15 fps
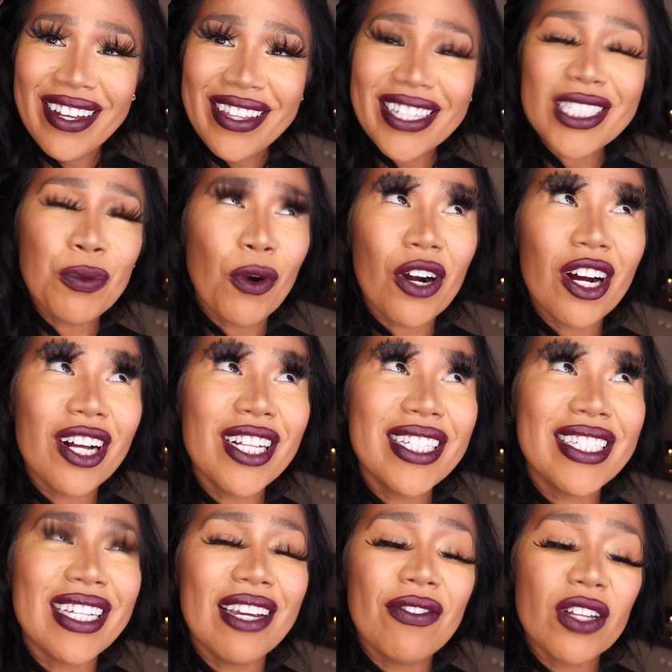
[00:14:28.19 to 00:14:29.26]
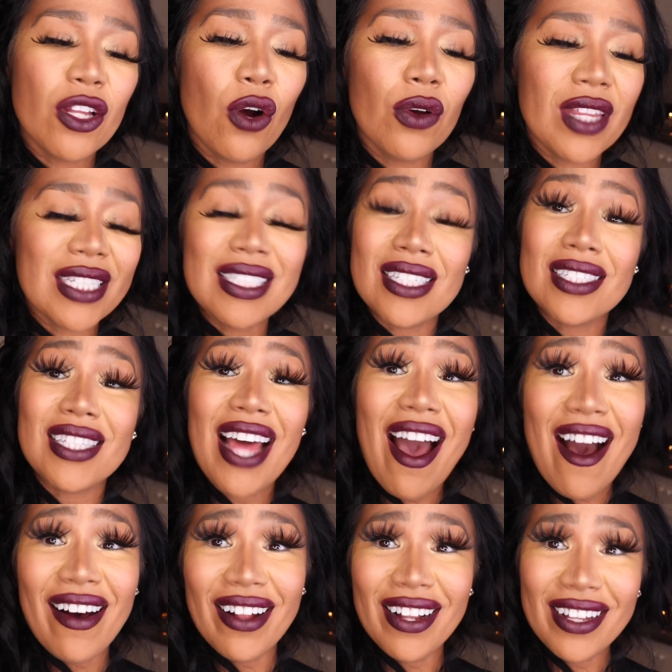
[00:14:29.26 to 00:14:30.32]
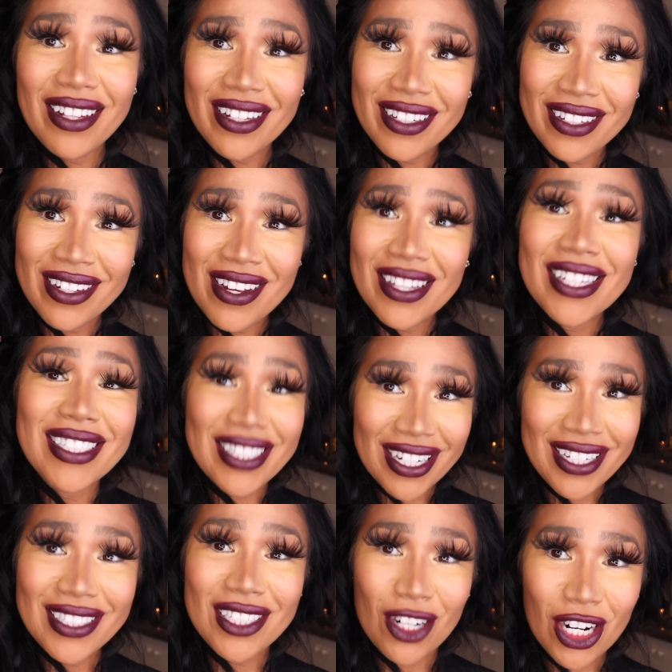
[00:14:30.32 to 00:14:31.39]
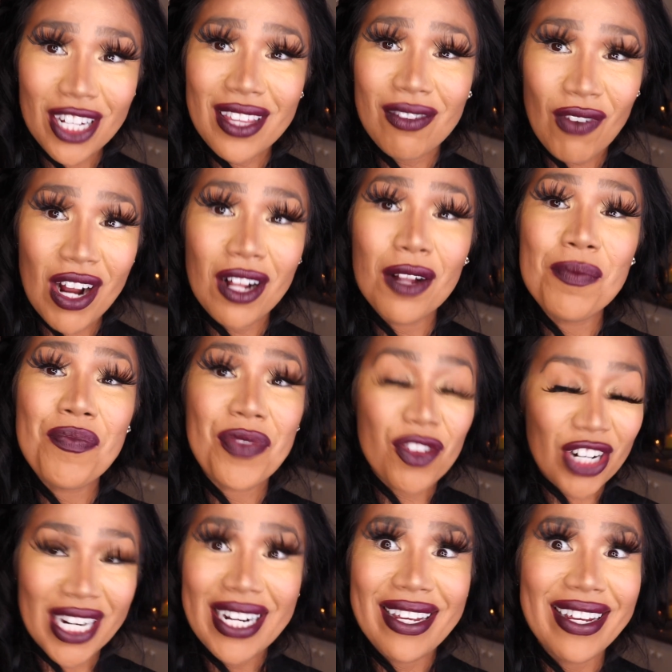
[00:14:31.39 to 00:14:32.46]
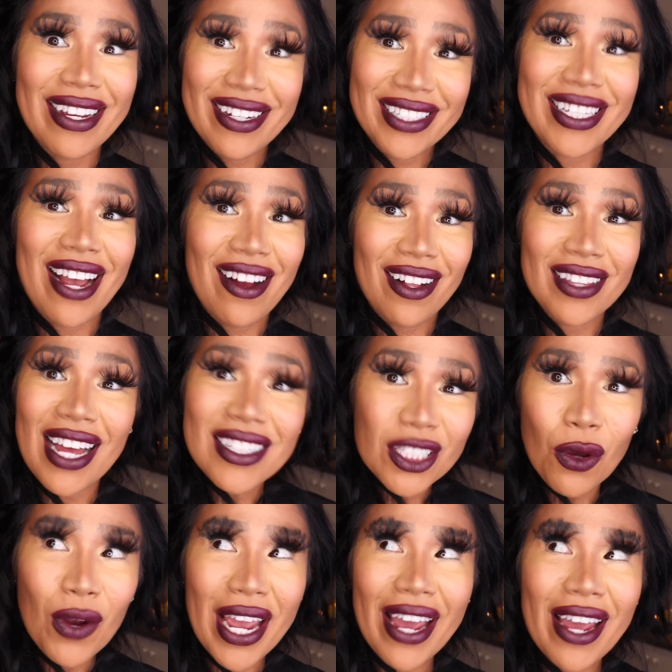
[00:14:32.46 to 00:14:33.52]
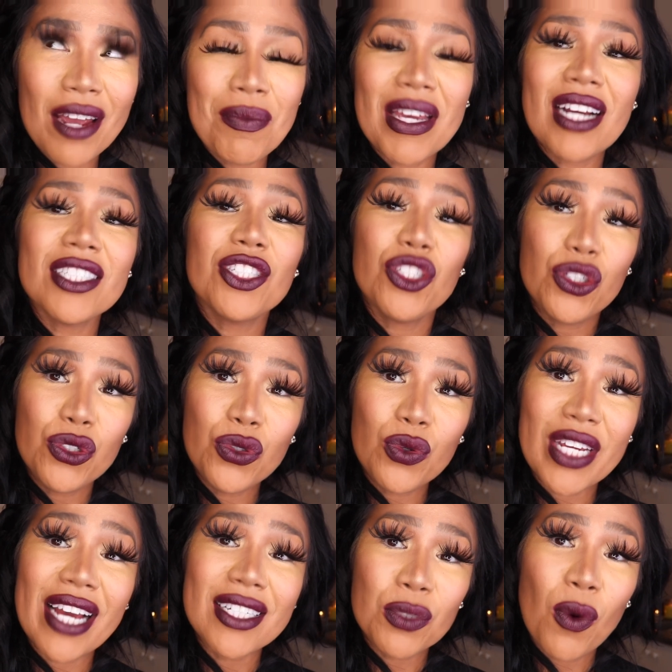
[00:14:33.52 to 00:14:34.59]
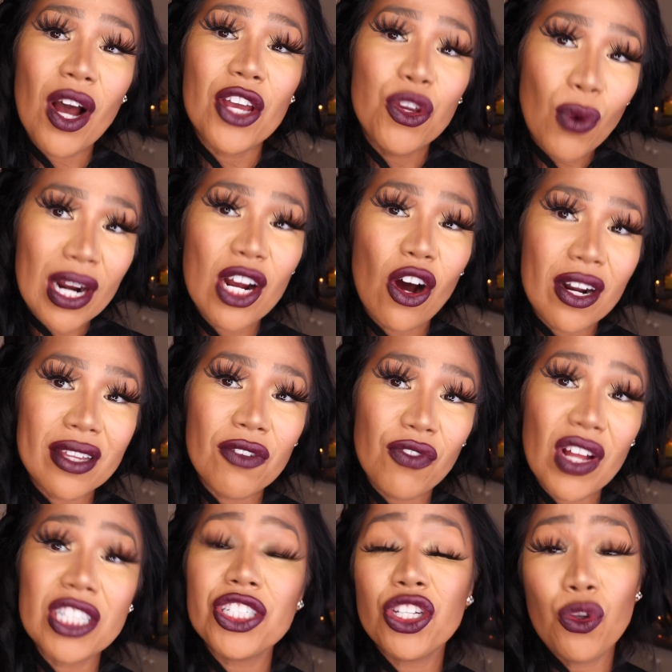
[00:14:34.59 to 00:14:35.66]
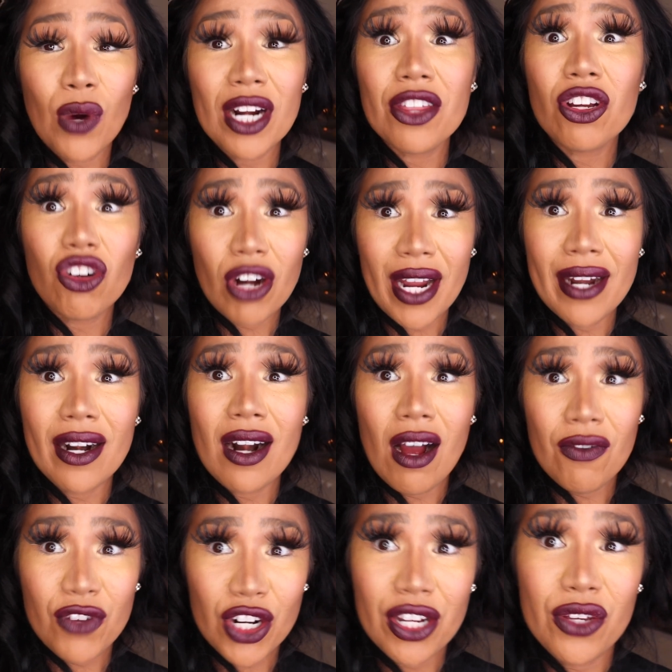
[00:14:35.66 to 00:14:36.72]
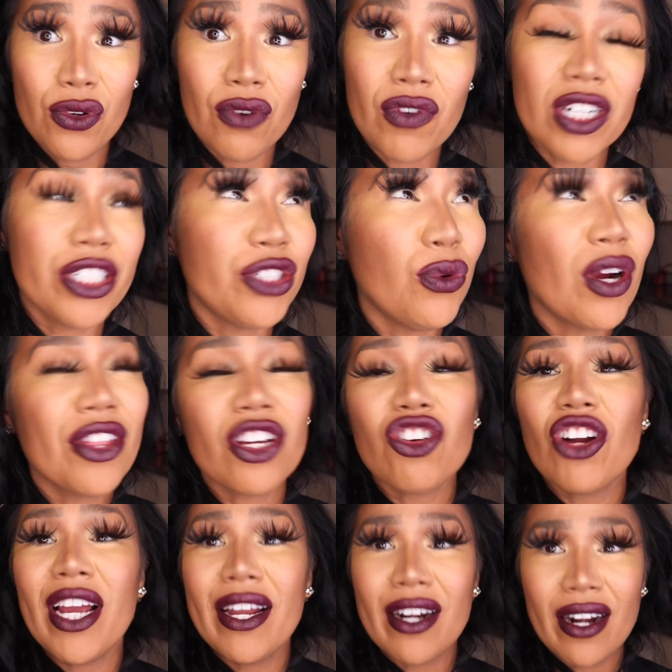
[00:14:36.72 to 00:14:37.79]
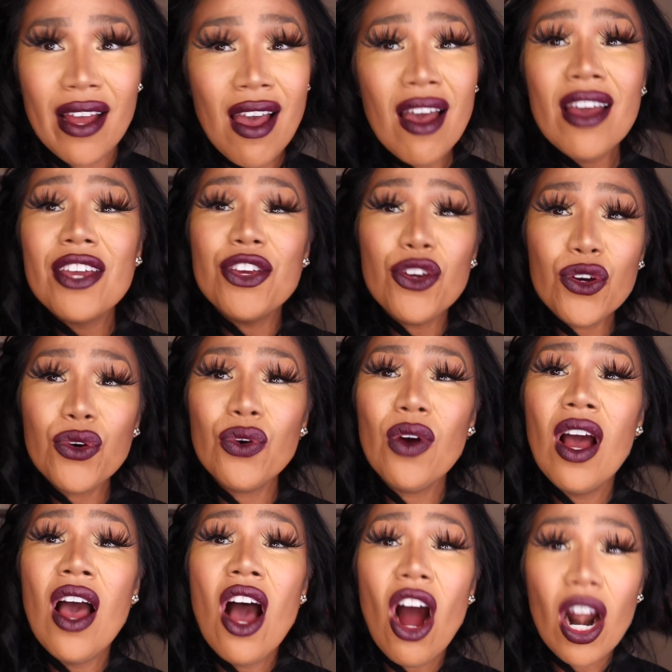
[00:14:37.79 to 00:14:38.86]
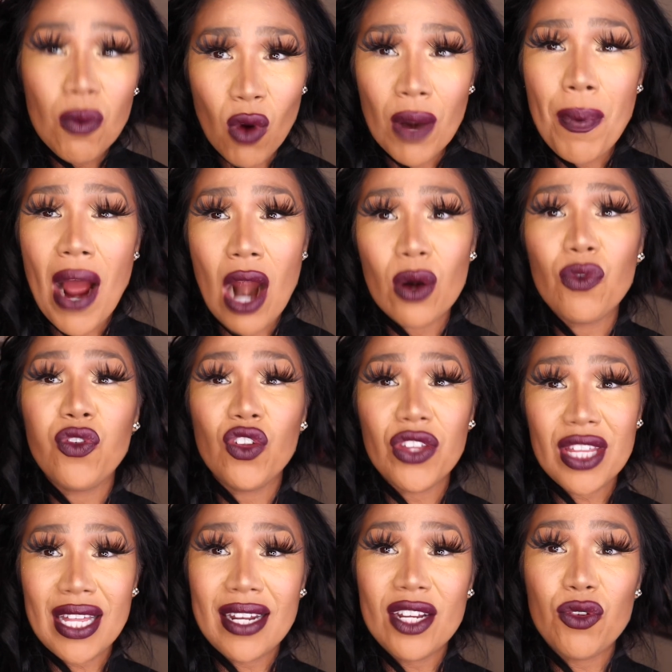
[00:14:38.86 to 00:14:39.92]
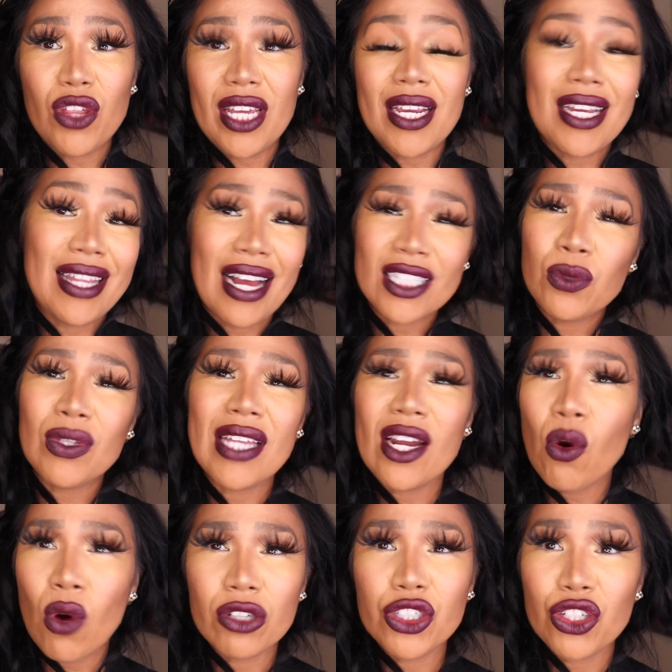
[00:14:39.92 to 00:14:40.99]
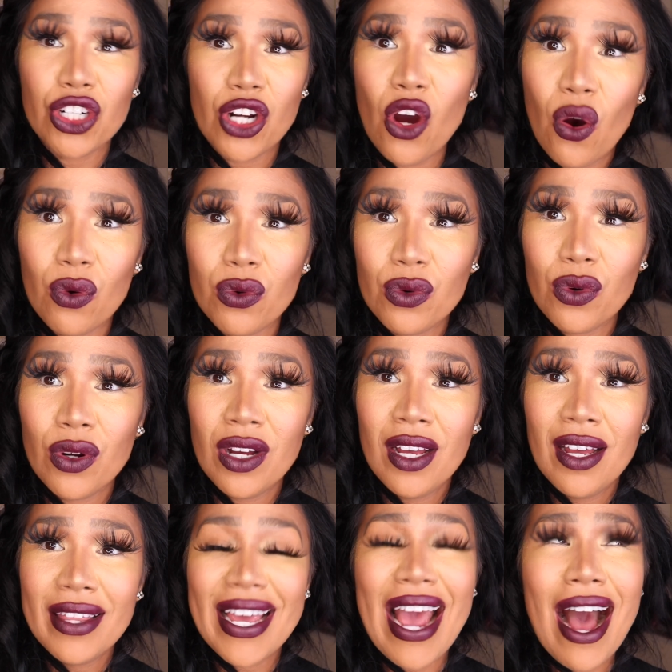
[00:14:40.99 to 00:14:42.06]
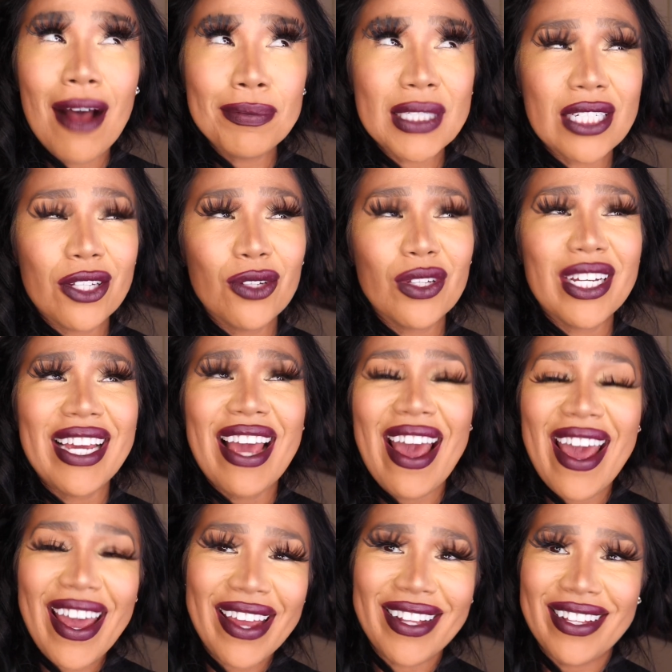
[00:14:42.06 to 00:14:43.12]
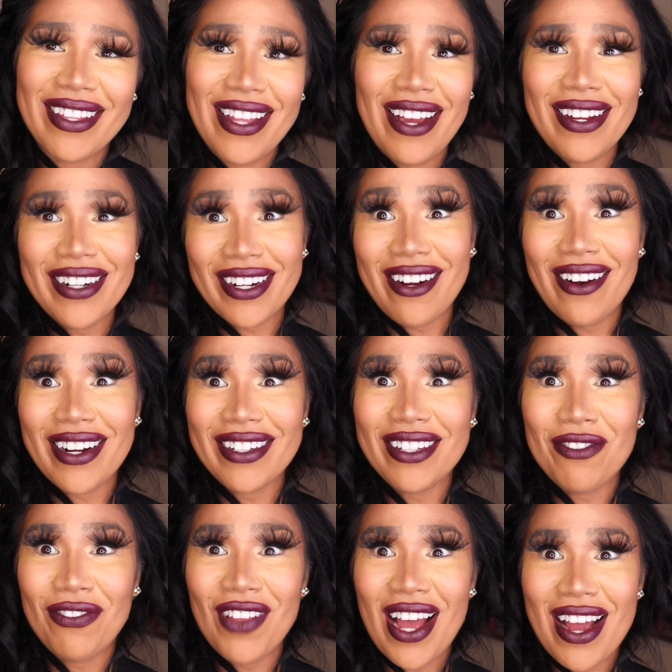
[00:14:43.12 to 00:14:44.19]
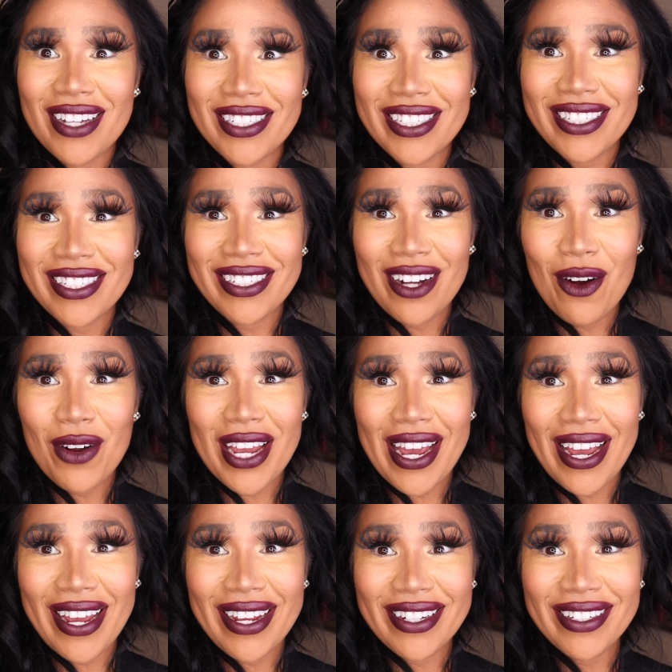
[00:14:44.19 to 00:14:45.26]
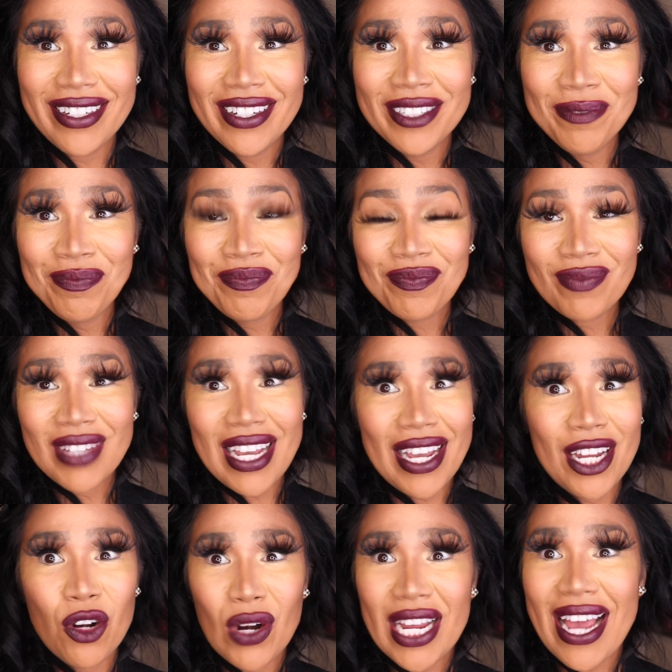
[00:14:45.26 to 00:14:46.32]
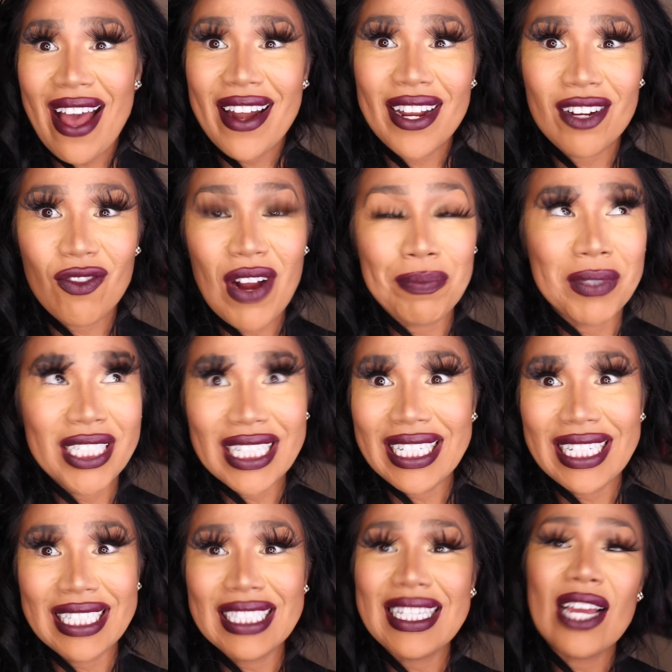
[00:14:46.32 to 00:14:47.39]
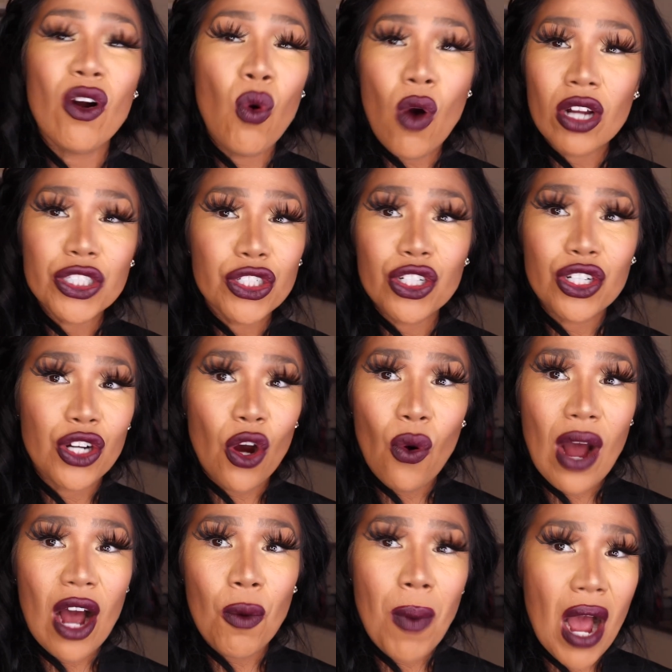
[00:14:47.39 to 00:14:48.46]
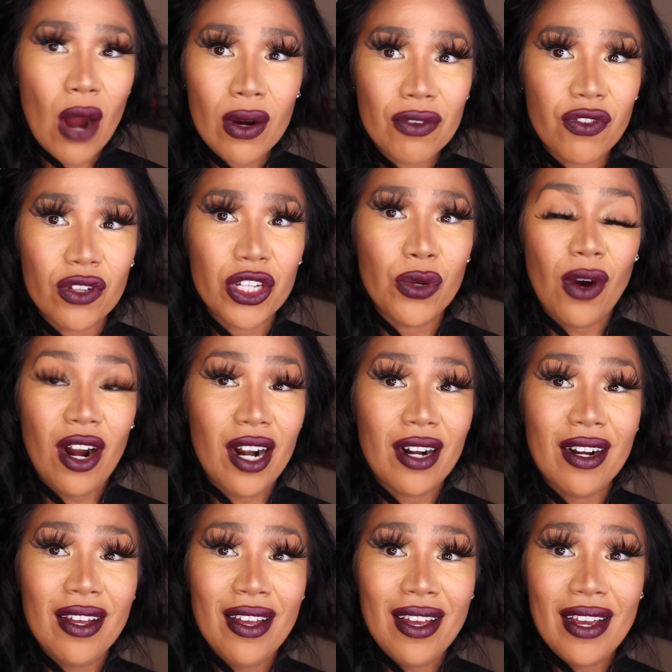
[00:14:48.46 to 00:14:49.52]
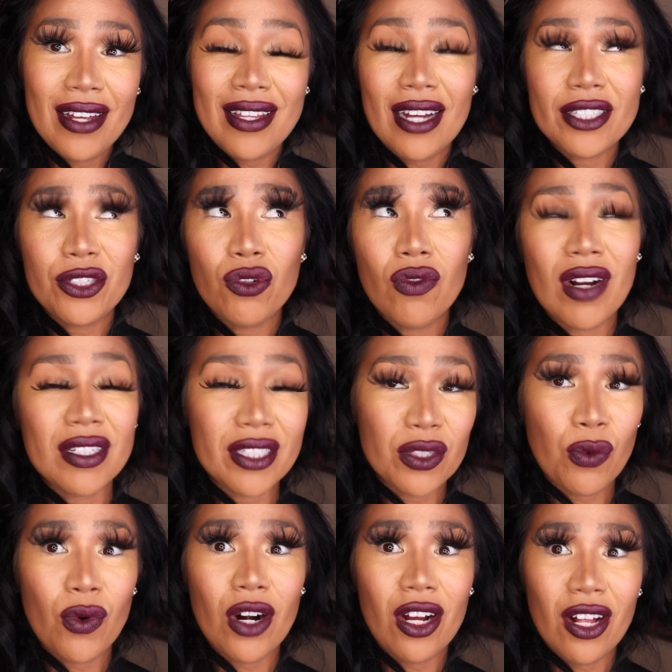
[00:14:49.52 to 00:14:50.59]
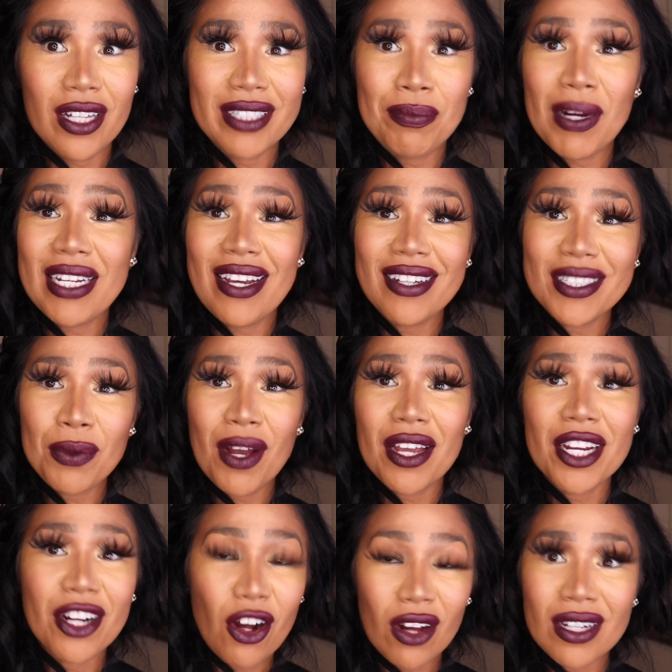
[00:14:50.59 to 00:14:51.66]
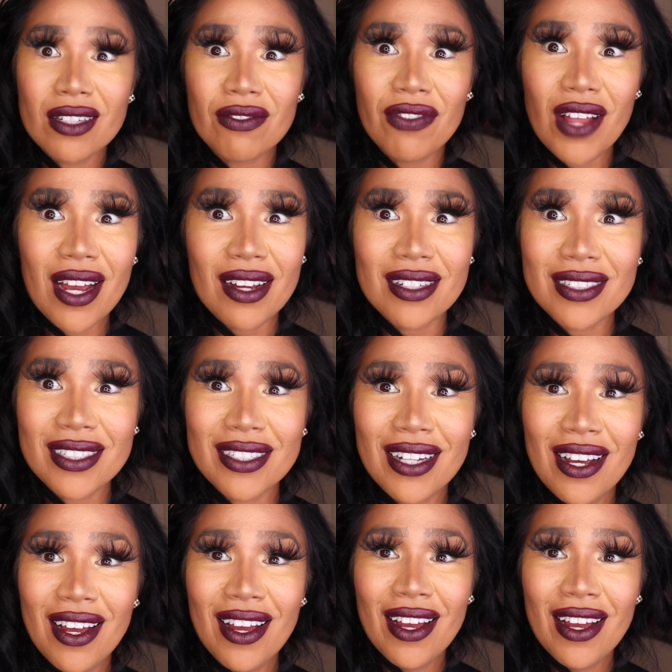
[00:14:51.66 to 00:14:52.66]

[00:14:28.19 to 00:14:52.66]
This world, even though this is the hell, this is Earth Realm 3D is hell, that's okay, because you, guess what? You are God in the flesh, and you are the creator of your universe. You are the creator. You are more powerful than you think, and that's what they don't want you to know. They absolutely hate that you're God in the flesh, okay? The inorganic reptilians, they don't want you to know how powerful you are. And that's who runs the world. But guess what? You're God in the flesh.